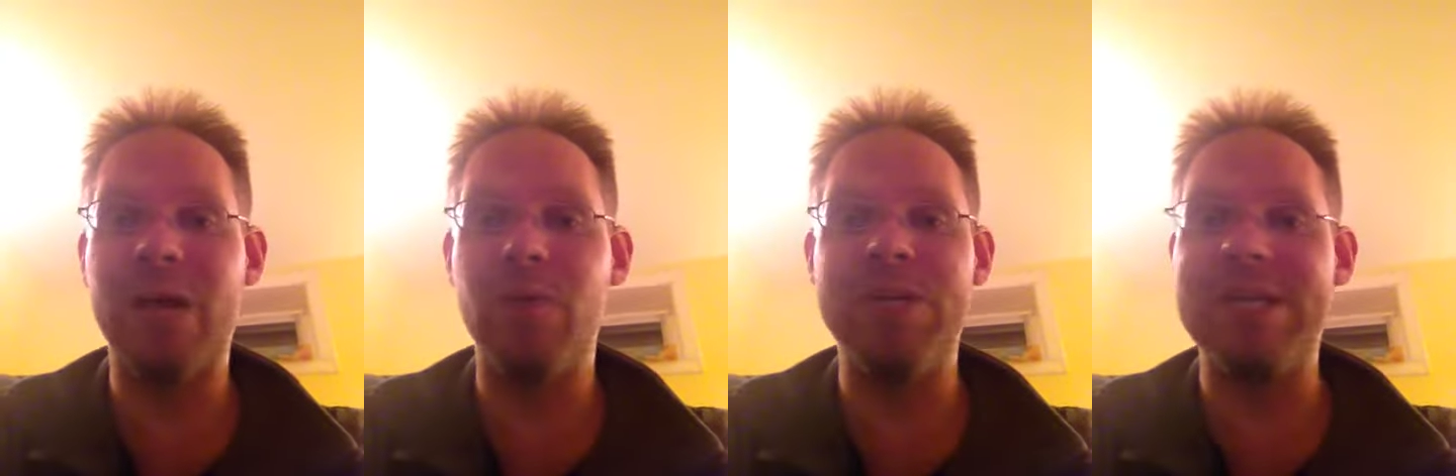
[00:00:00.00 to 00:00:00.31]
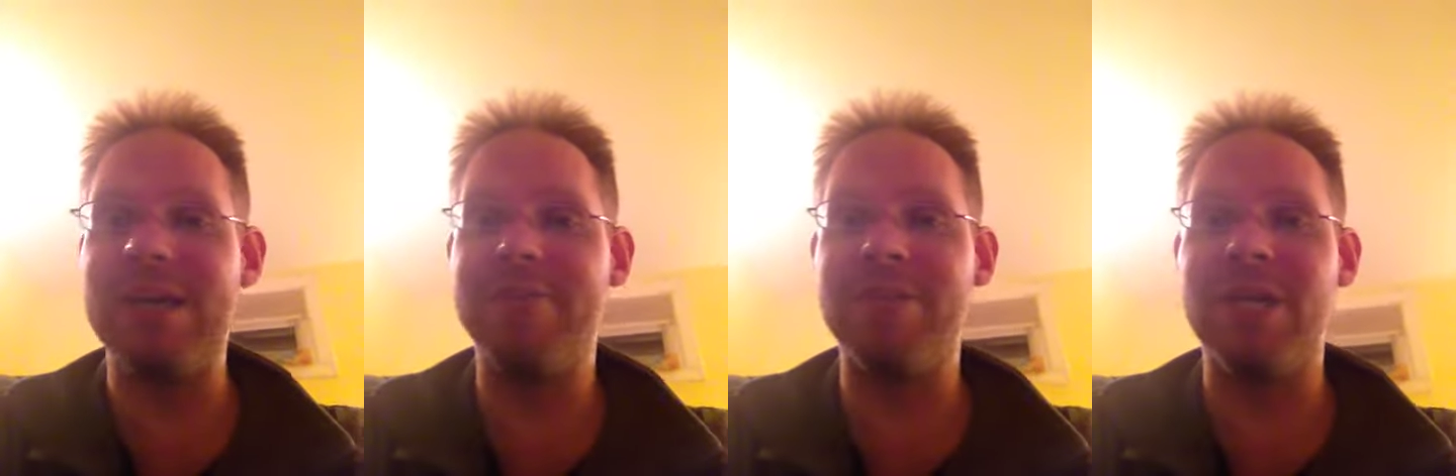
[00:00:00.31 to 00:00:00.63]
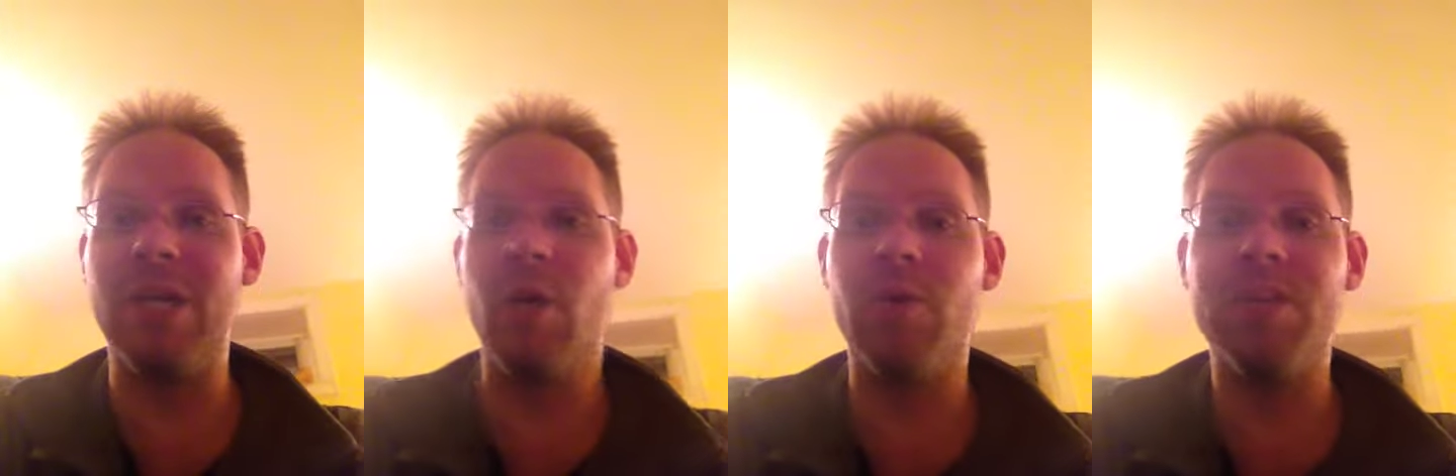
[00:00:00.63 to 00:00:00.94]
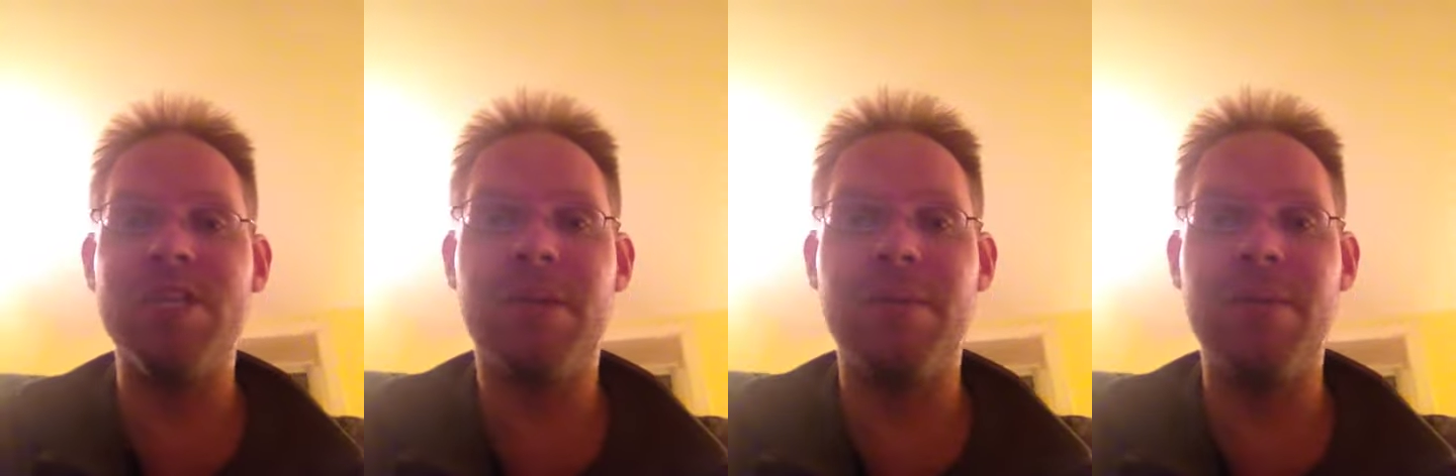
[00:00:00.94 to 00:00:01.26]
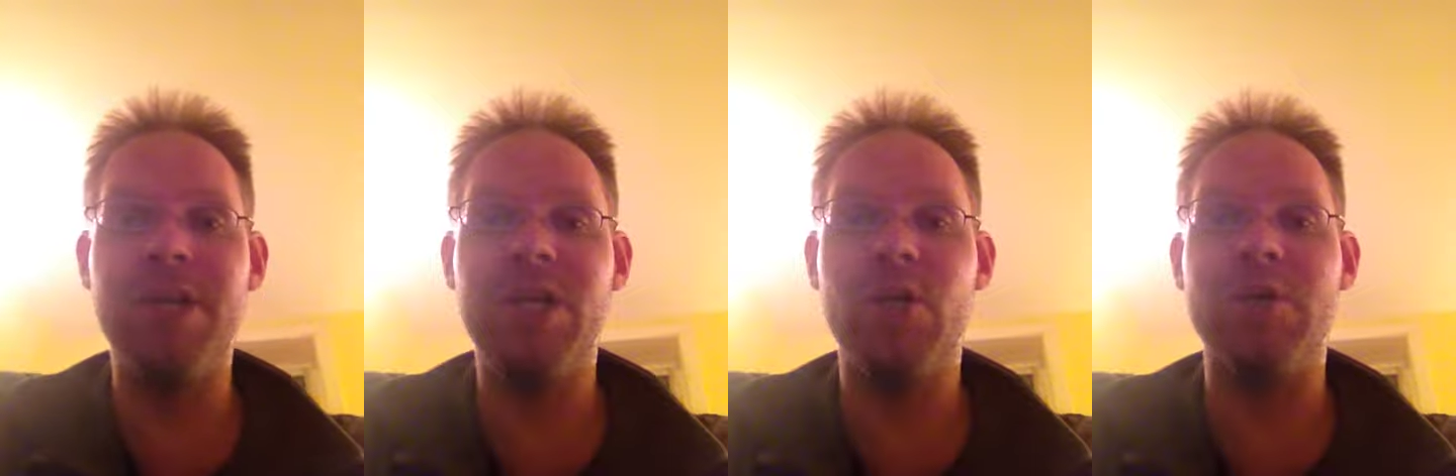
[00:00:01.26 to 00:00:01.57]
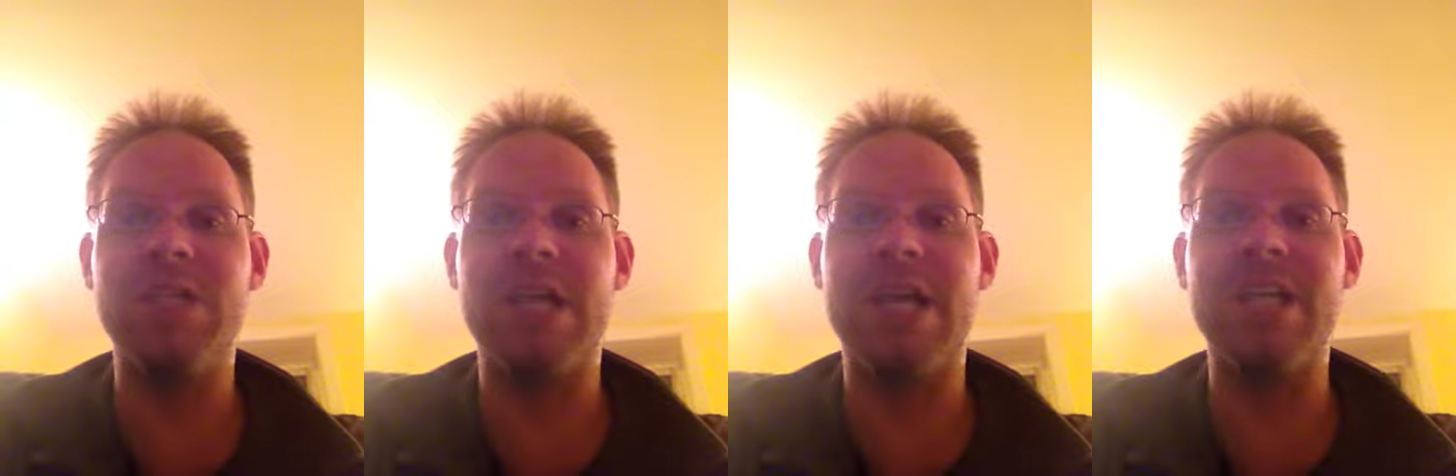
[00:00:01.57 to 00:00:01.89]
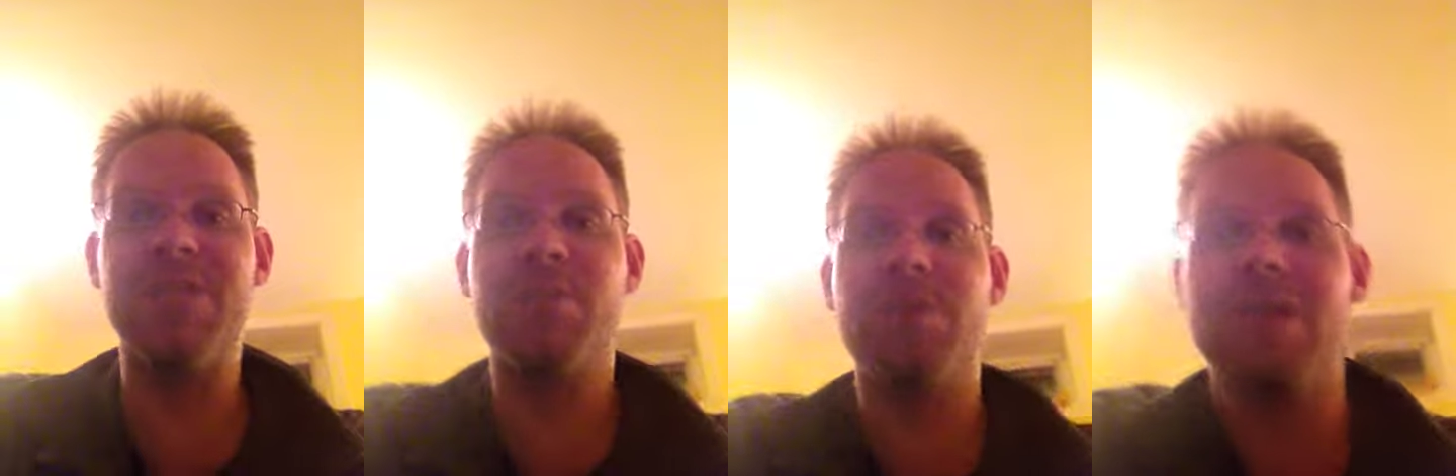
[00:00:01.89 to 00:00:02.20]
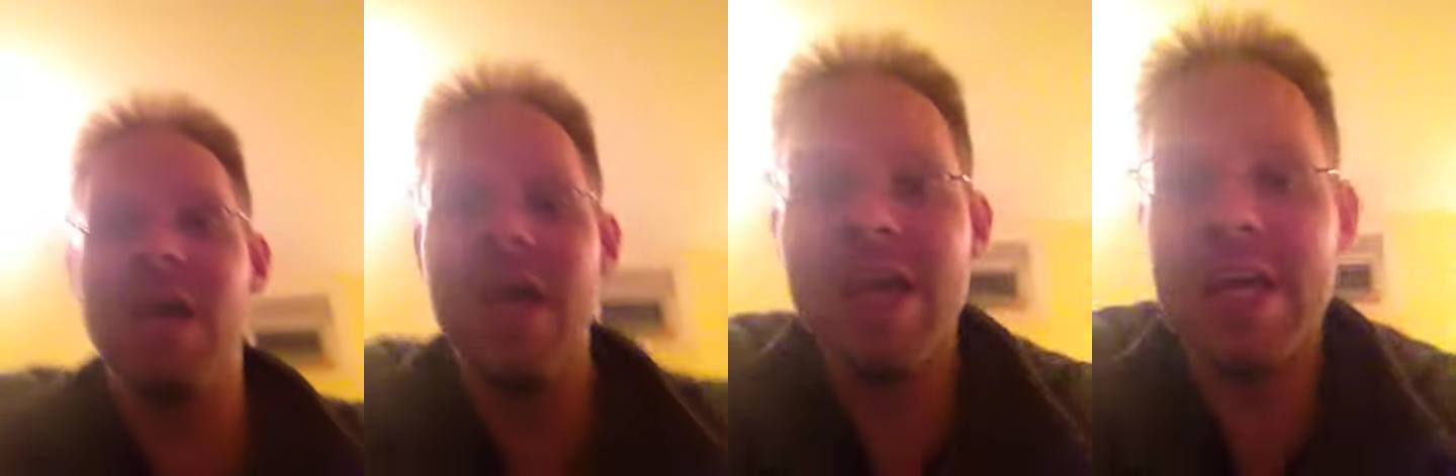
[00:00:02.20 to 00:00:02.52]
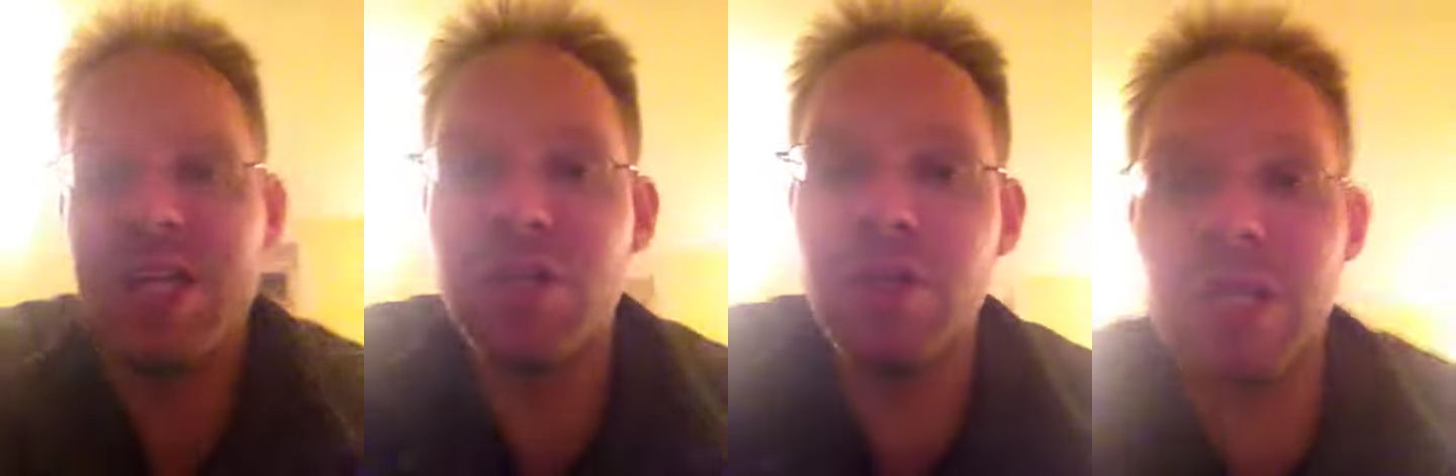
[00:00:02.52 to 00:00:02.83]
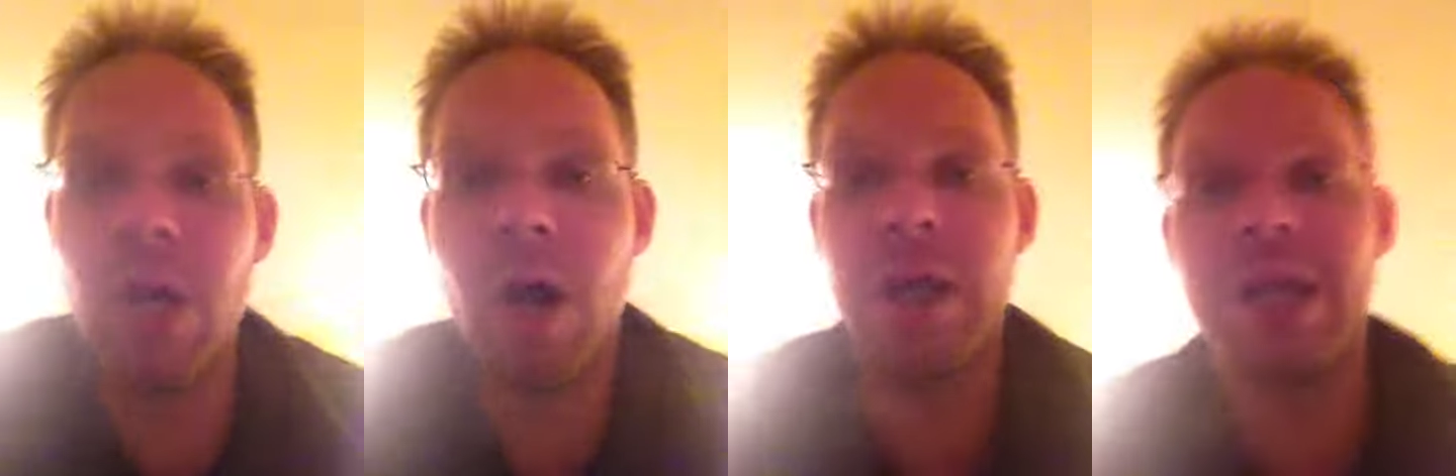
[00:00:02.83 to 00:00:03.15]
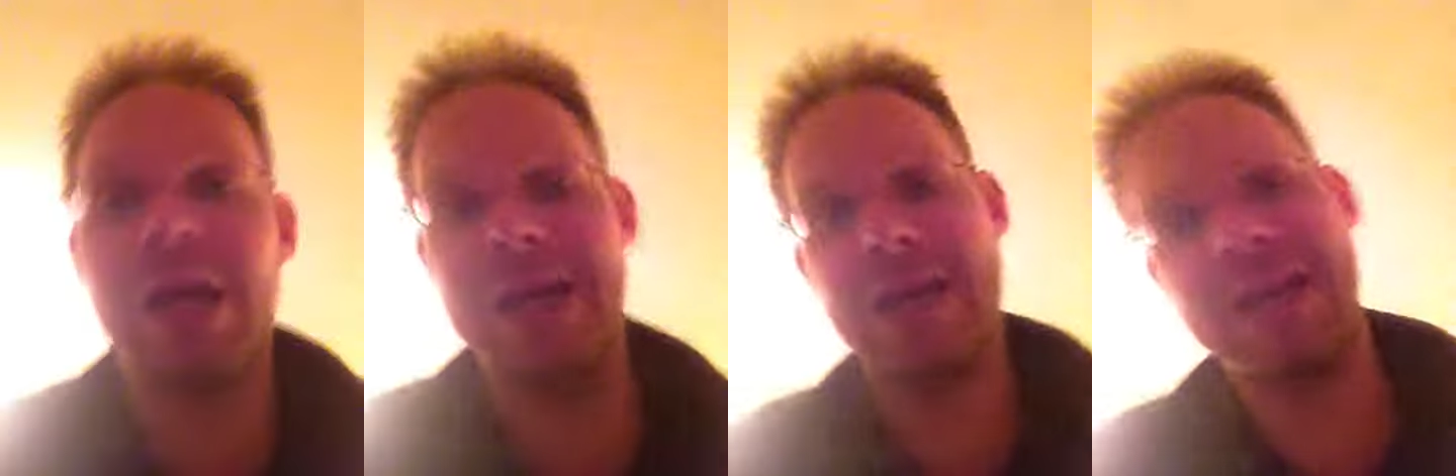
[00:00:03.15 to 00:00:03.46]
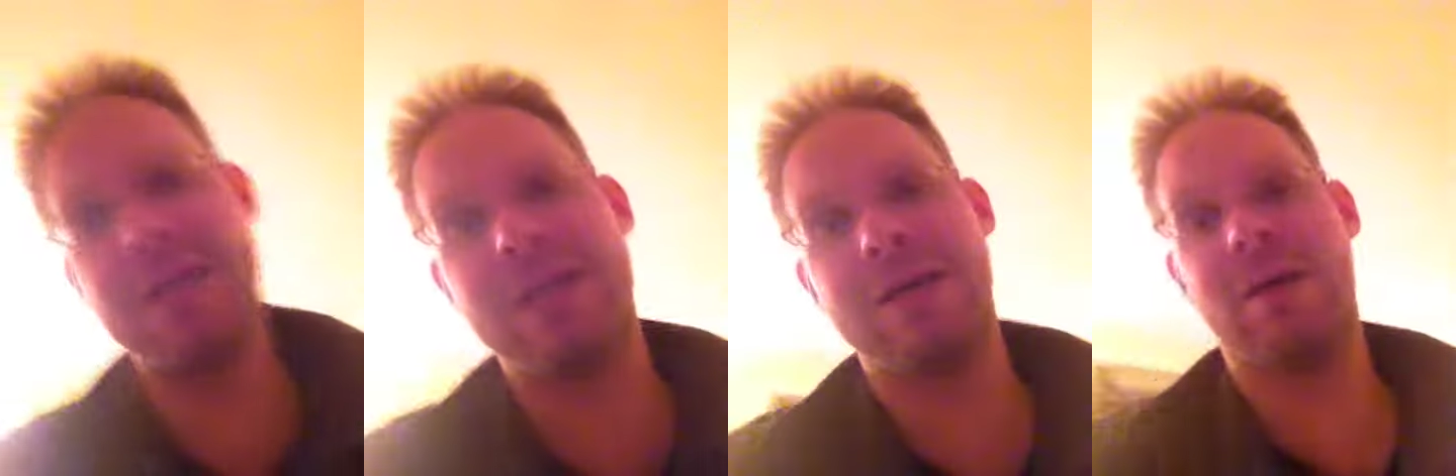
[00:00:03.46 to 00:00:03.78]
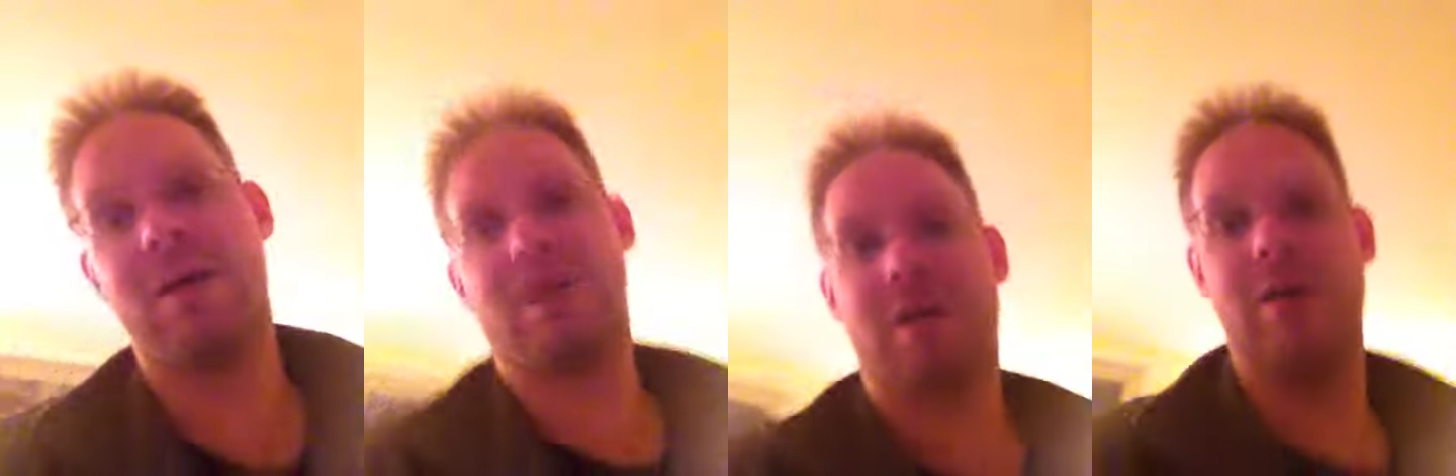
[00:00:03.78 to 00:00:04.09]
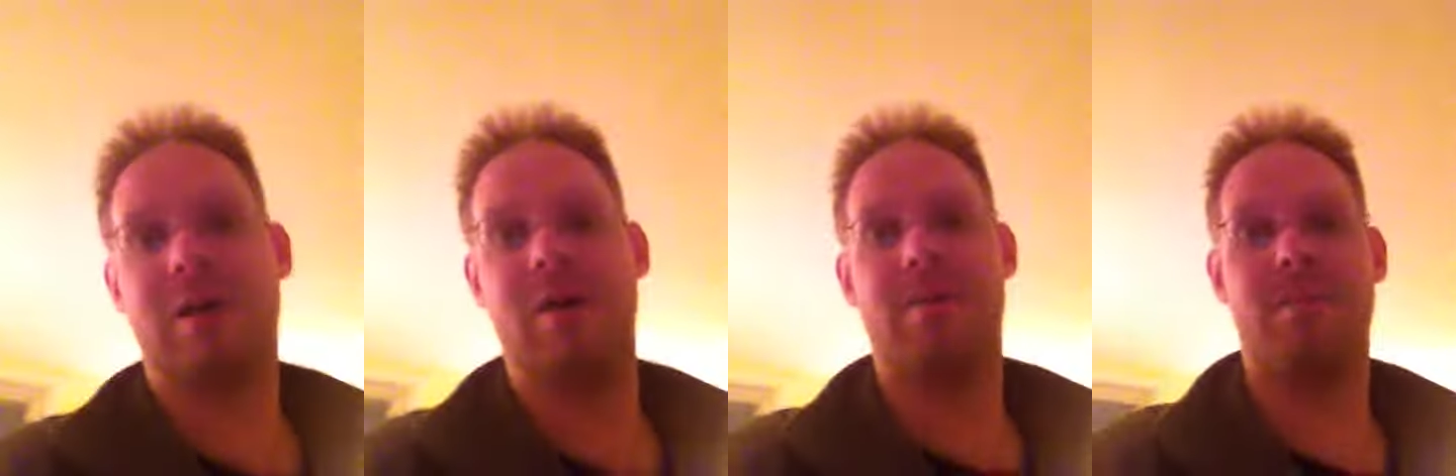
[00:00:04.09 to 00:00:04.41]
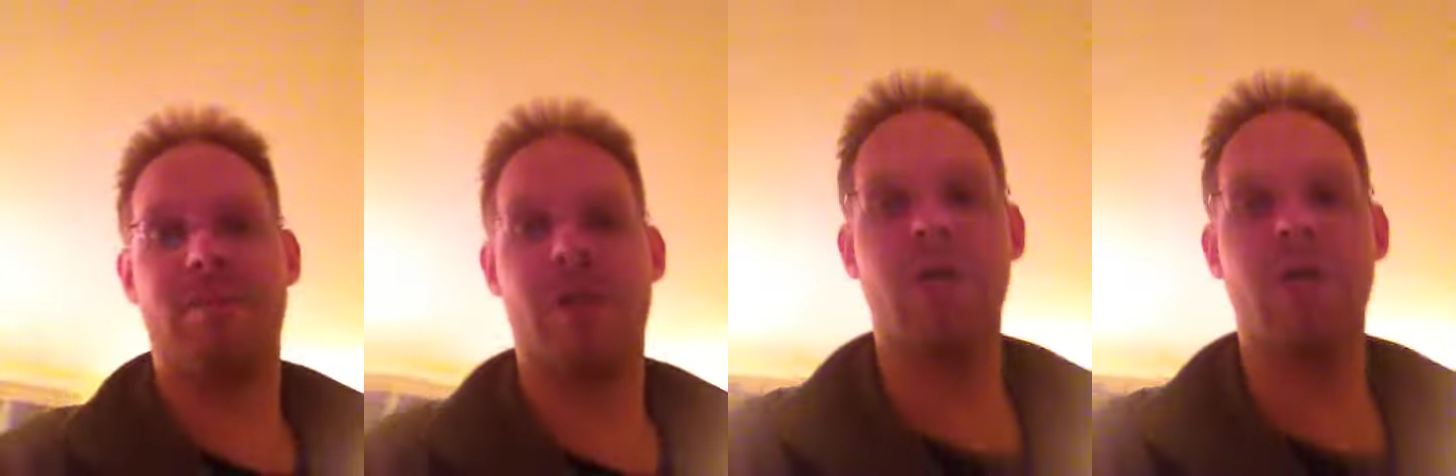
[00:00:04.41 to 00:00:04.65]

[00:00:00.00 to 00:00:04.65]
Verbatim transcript: I would definitely go to somebody who is an expert until the online um,